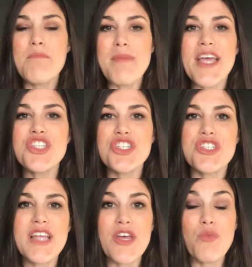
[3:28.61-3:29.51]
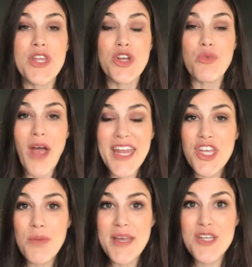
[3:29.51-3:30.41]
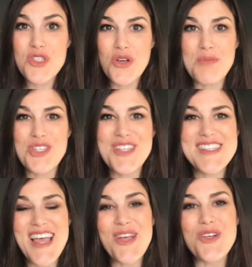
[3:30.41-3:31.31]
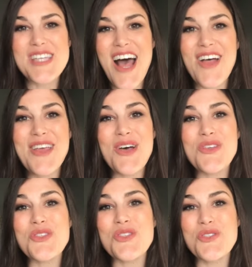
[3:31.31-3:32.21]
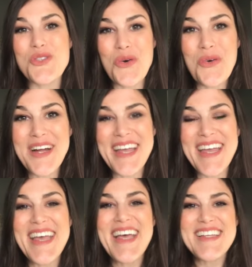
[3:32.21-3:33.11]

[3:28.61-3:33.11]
Make sure that when you're writing your pin descriptions that you're telling a story.